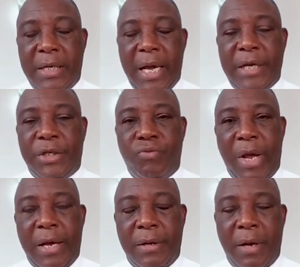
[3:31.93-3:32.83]
gauge
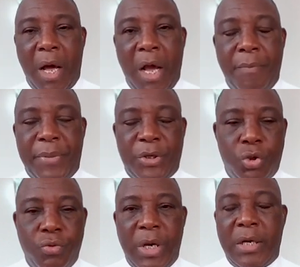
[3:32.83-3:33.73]
rail line
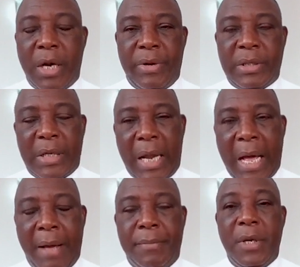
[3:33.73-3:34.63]
between Dar es
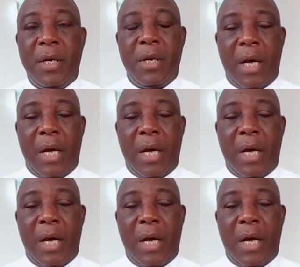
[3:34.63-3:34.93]
Salaam